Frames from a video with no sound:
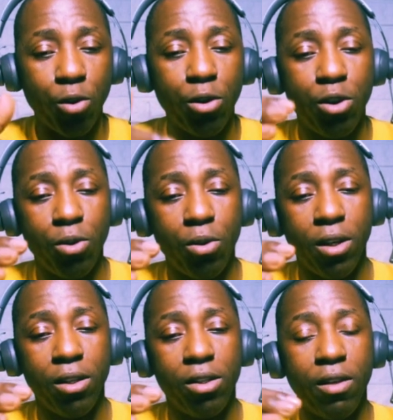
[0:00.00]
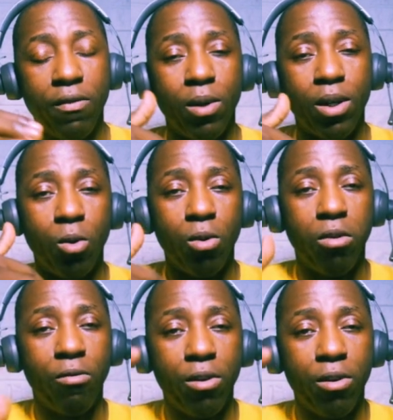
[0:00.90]
you this, if you want to go through
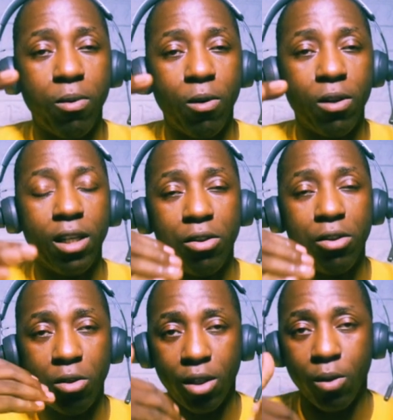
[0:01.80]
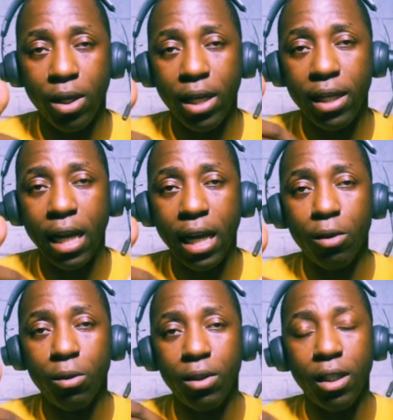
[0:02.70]
the process, you can go ahead and download the
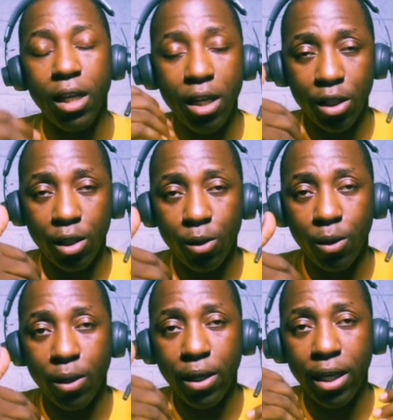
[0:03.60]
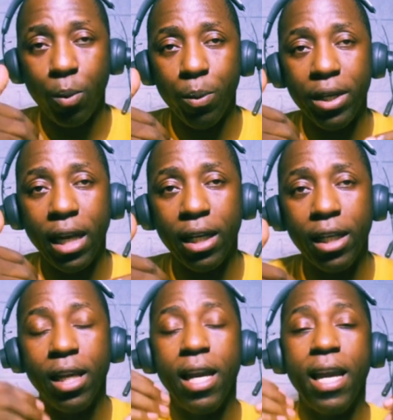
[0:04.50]
link. You can go ahead and open that link,
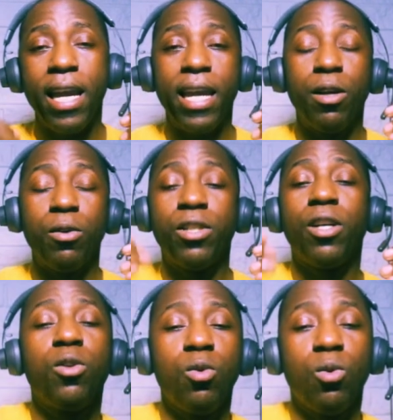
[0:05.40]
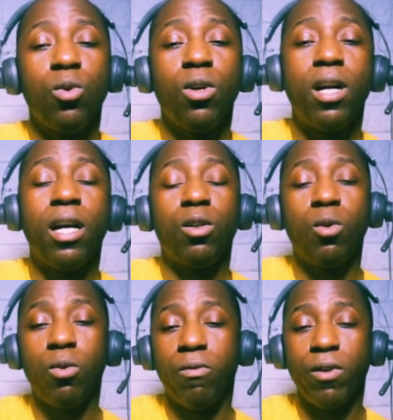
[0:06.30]
and it'll tell you how to go
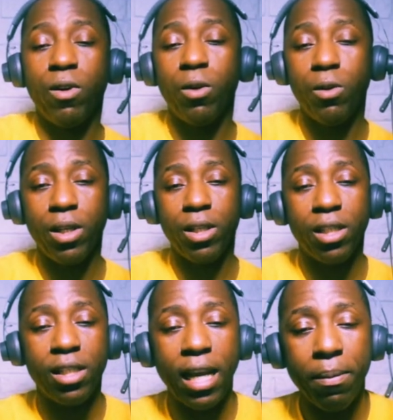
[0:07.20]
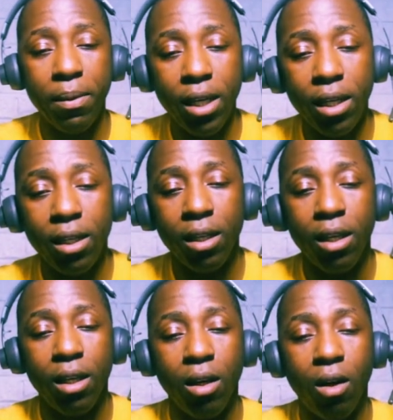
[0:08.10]
through it, or you can just type in
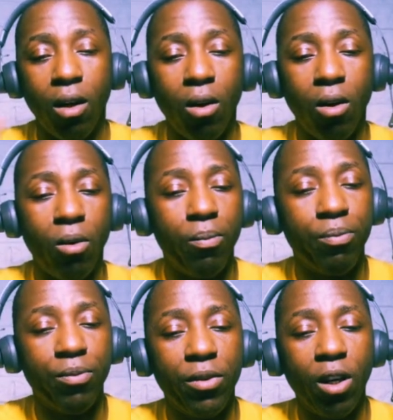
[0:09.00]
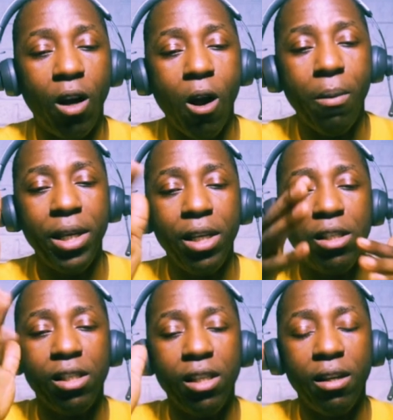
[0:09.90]

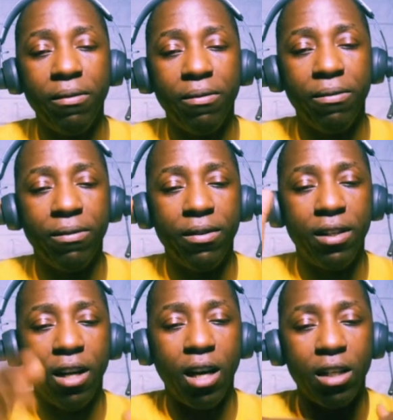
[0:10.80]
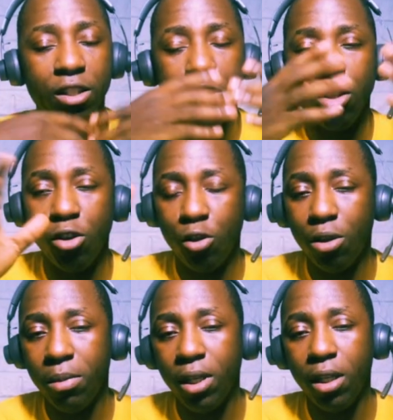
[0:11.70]

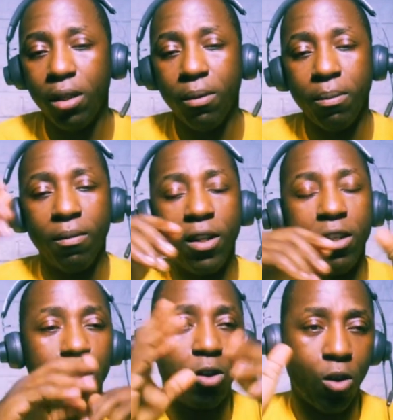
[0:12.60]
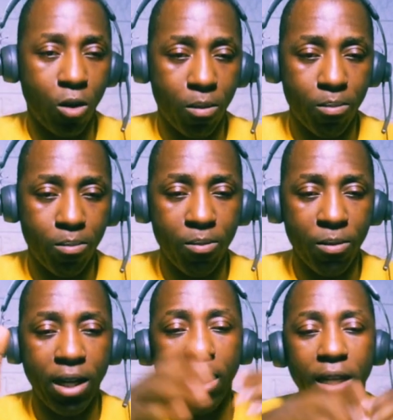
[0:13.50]
armyciv.udemy.com, and
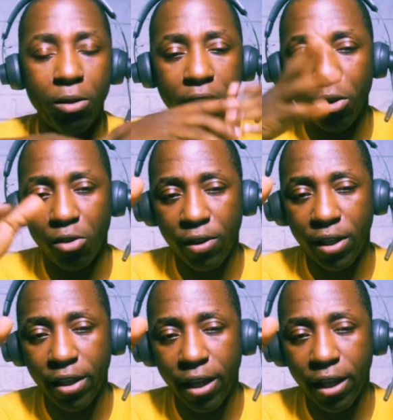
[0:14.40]
it'll take you straight there.